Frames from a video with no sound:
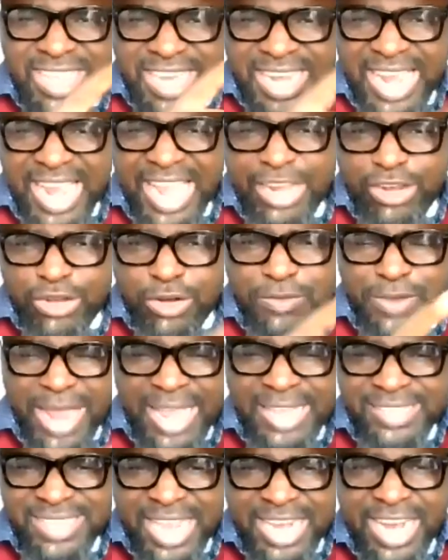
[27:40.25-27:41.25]
the kind of
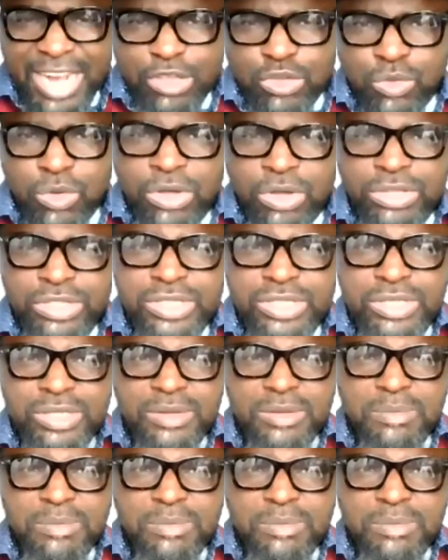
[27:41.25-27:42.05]
answer that you want